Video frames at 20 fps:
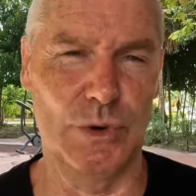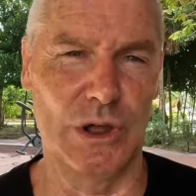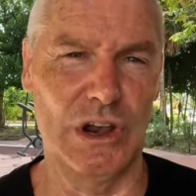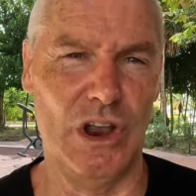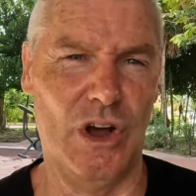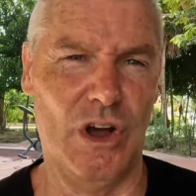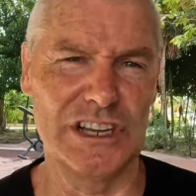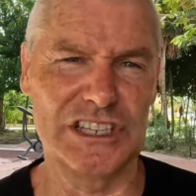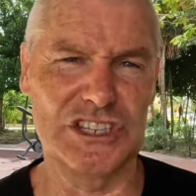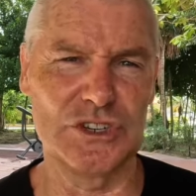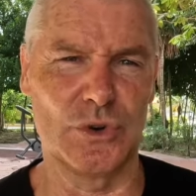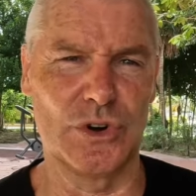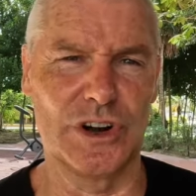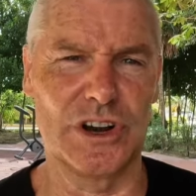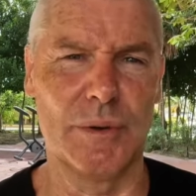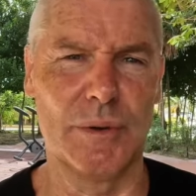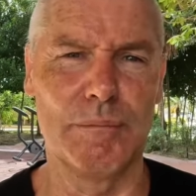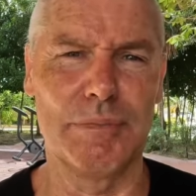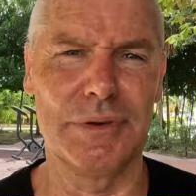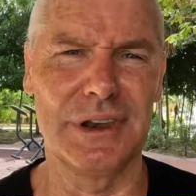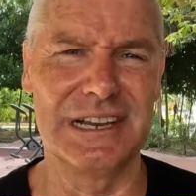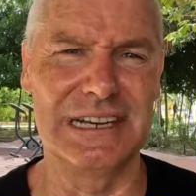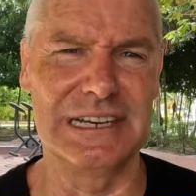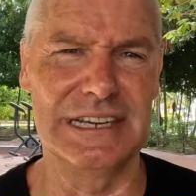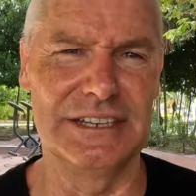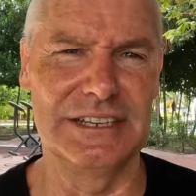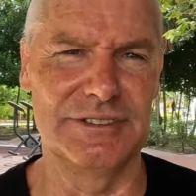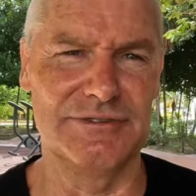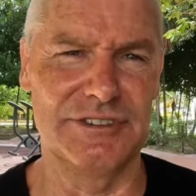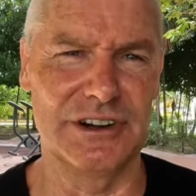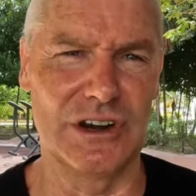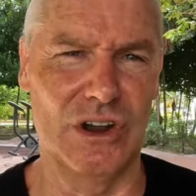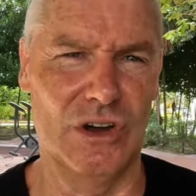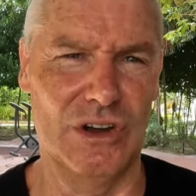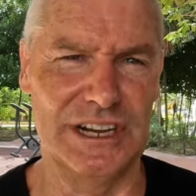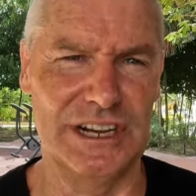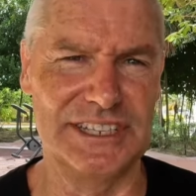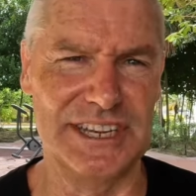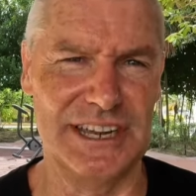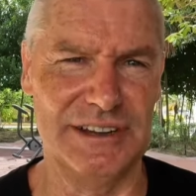Well, I saw a completely different
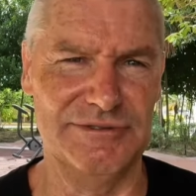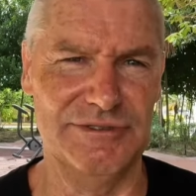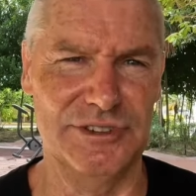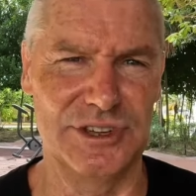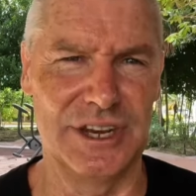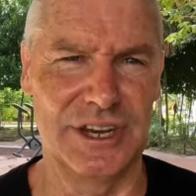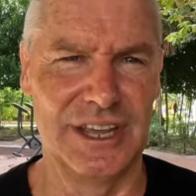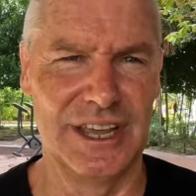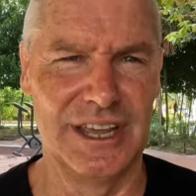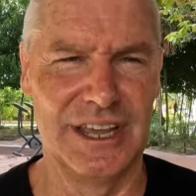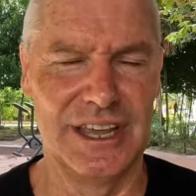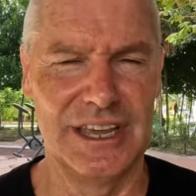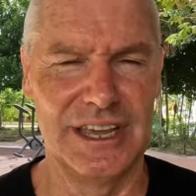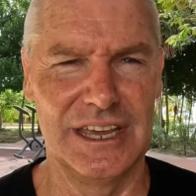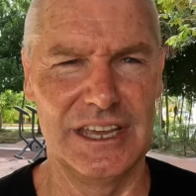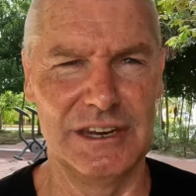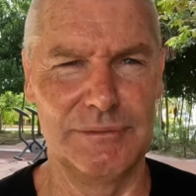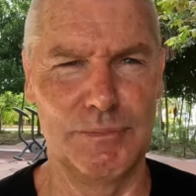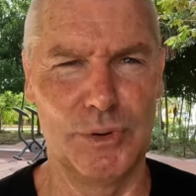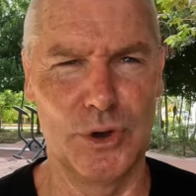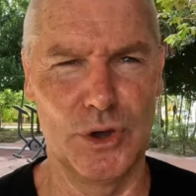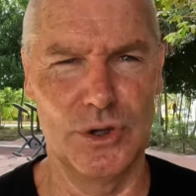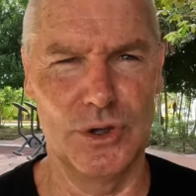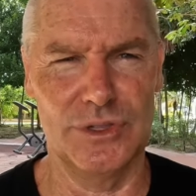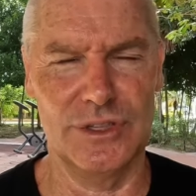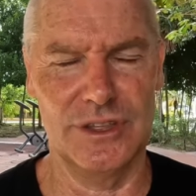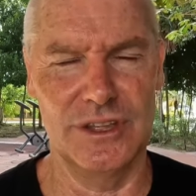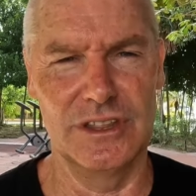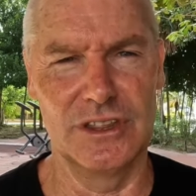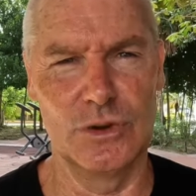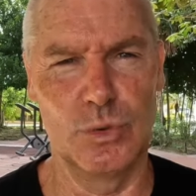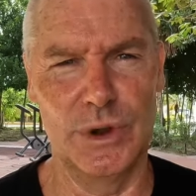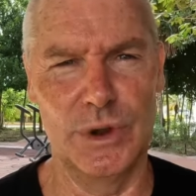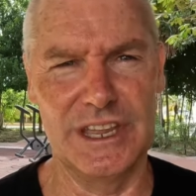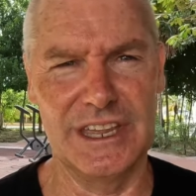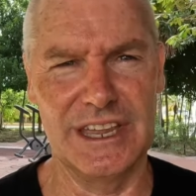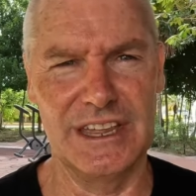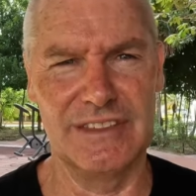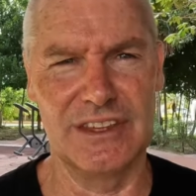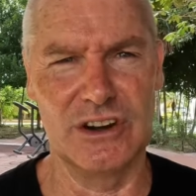Lions outfit in Perth in the
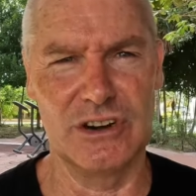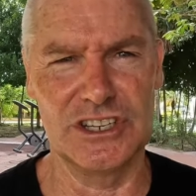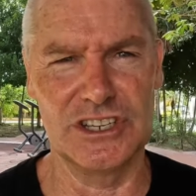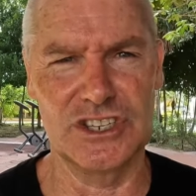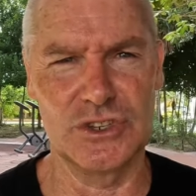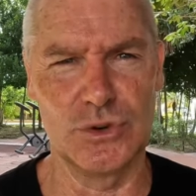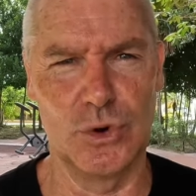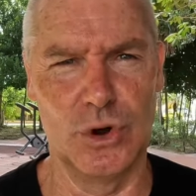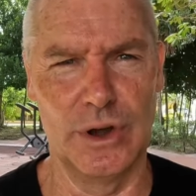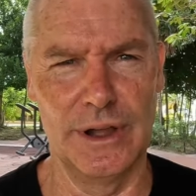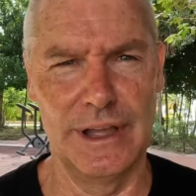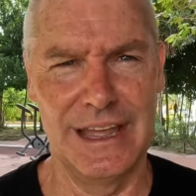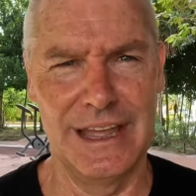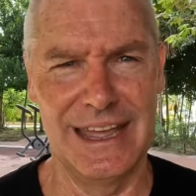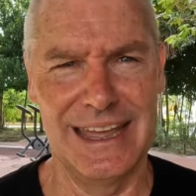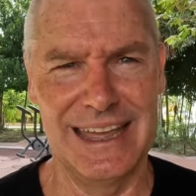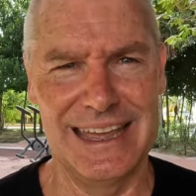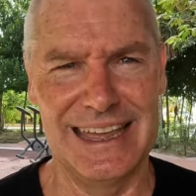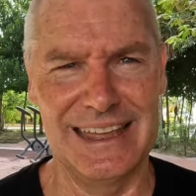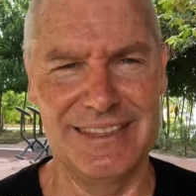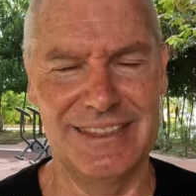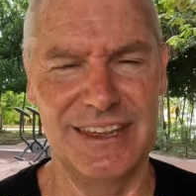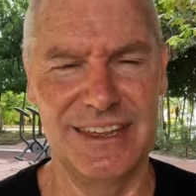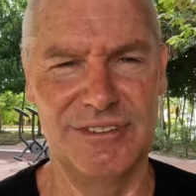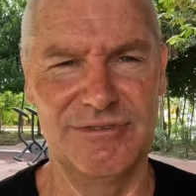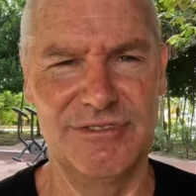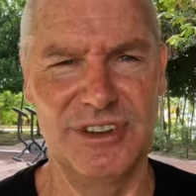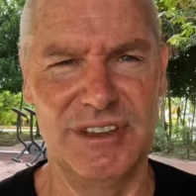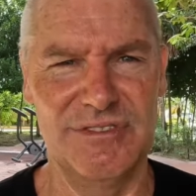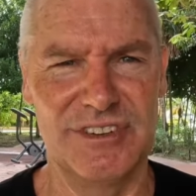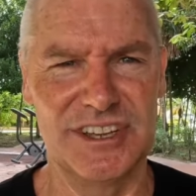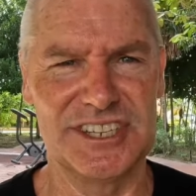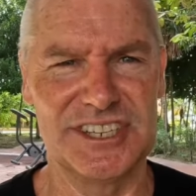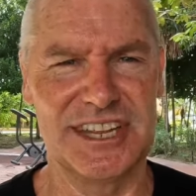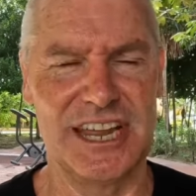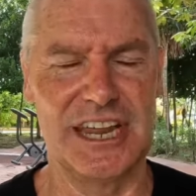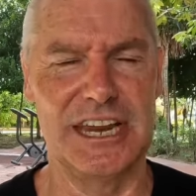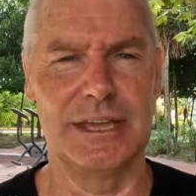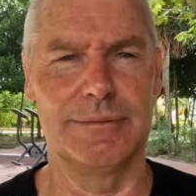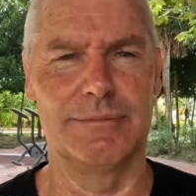weekend than I saw at the Aviva
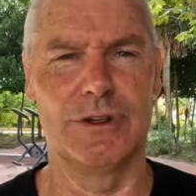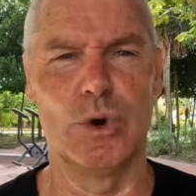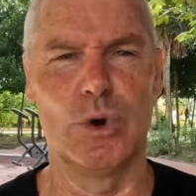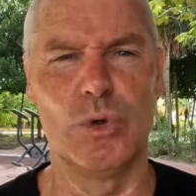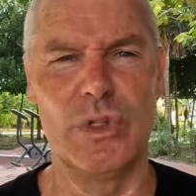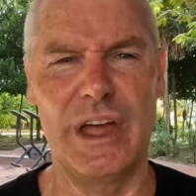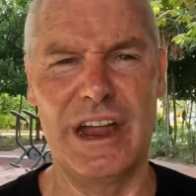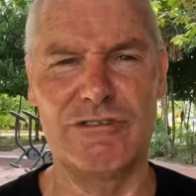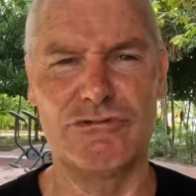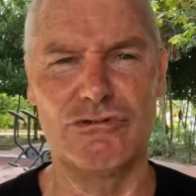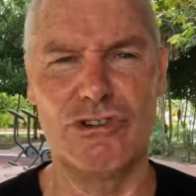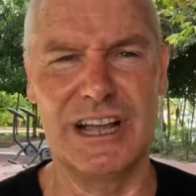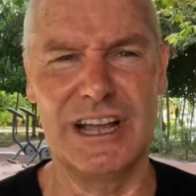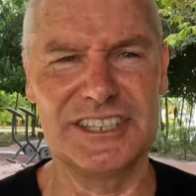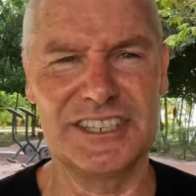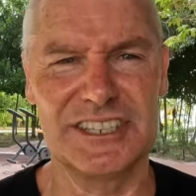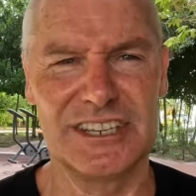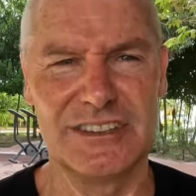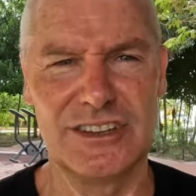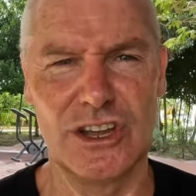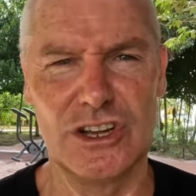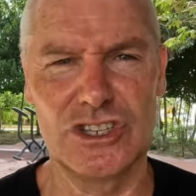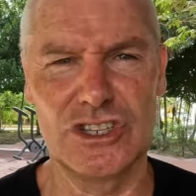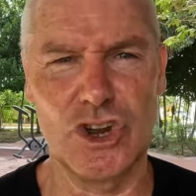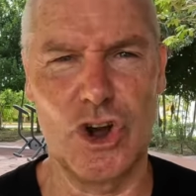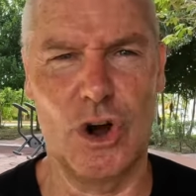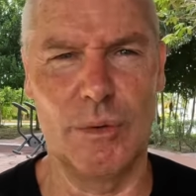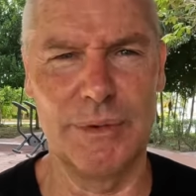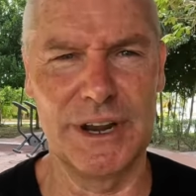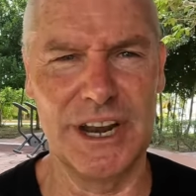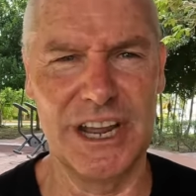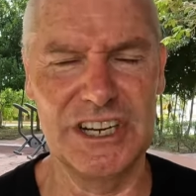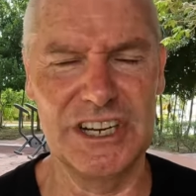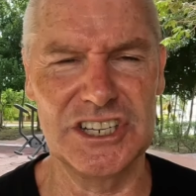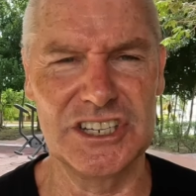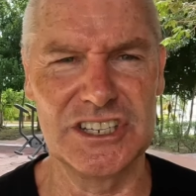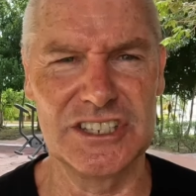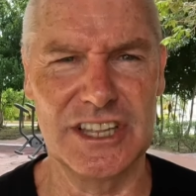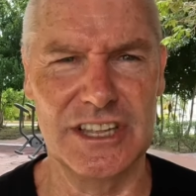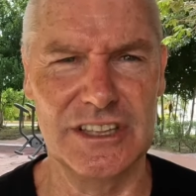Stadium, and all that rust and those
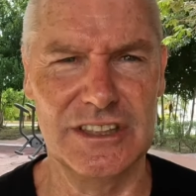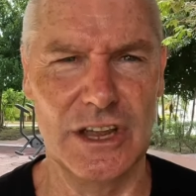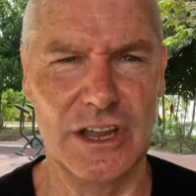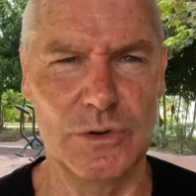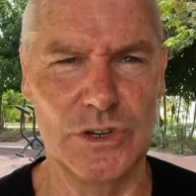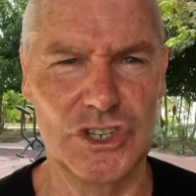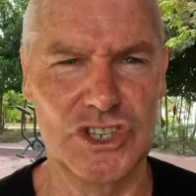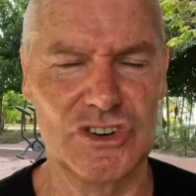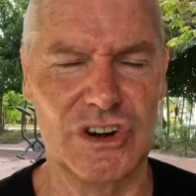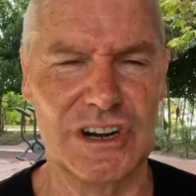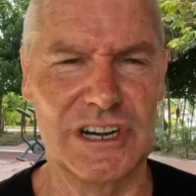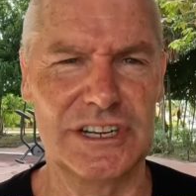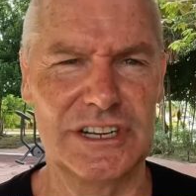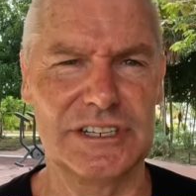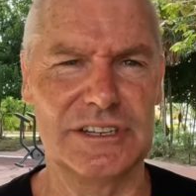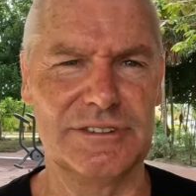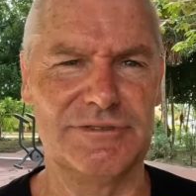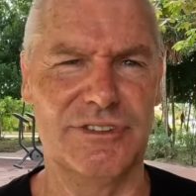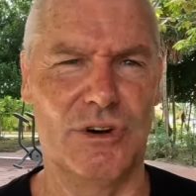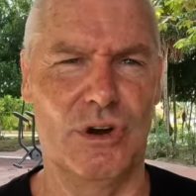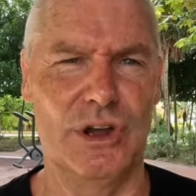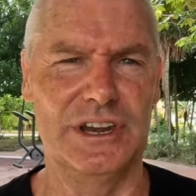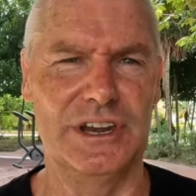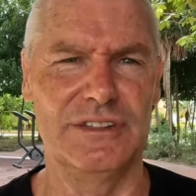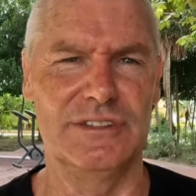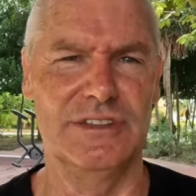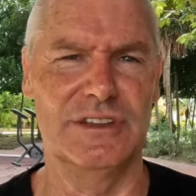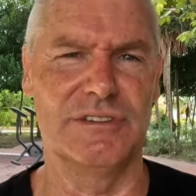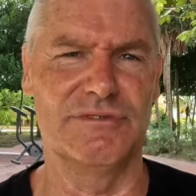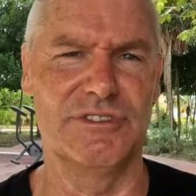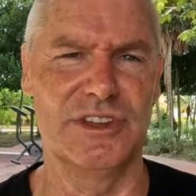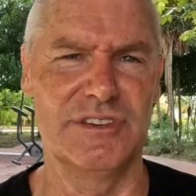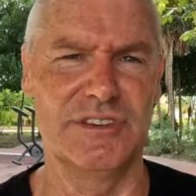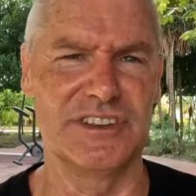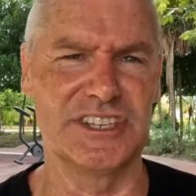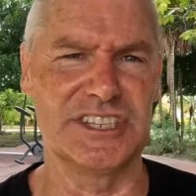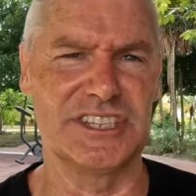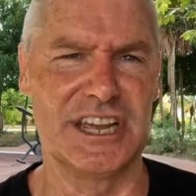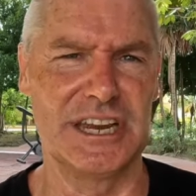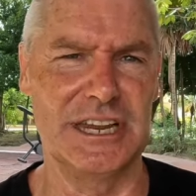combinations that they were struggling to find at the
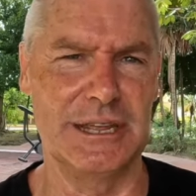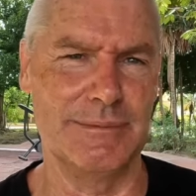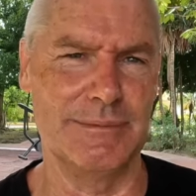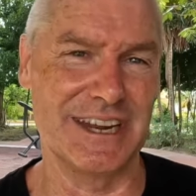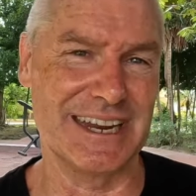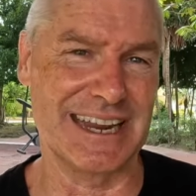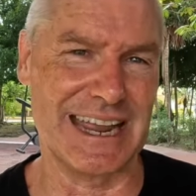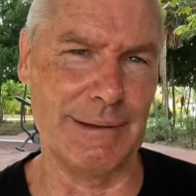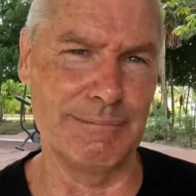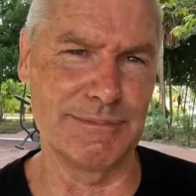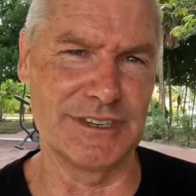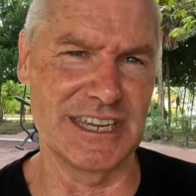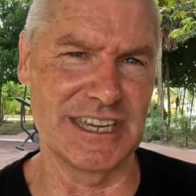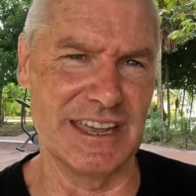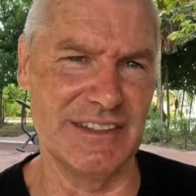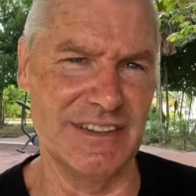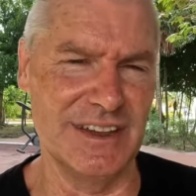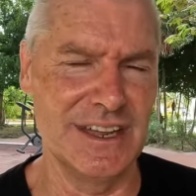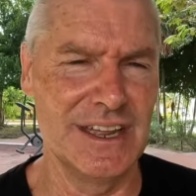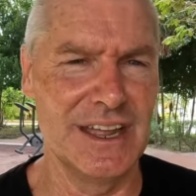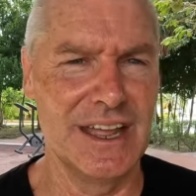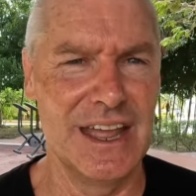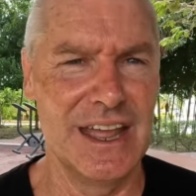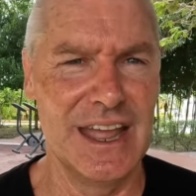Aviva Stadium had come together,